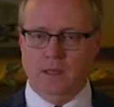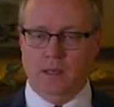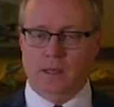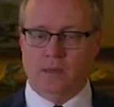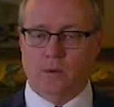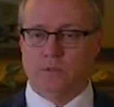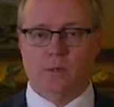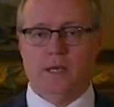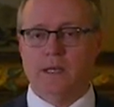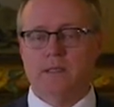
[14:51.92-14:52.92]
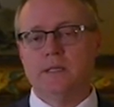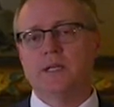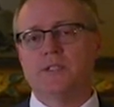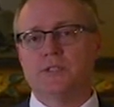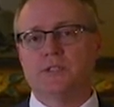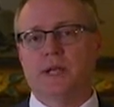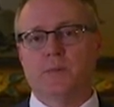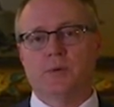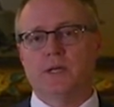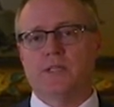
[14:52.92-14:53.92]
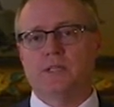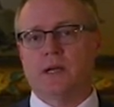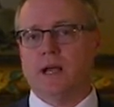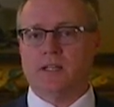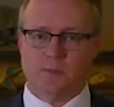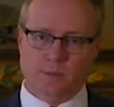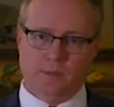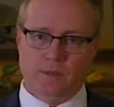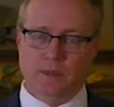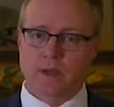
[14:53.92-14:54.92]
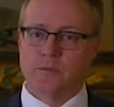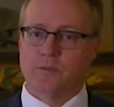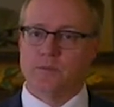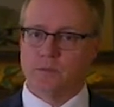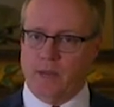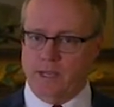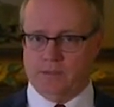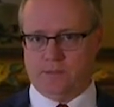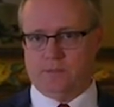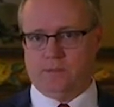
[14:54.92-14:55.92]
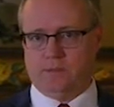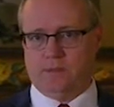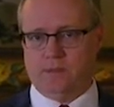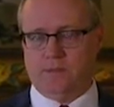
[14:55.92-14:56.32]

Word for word: End quote. So he didn't teach and preach a gospel of grace.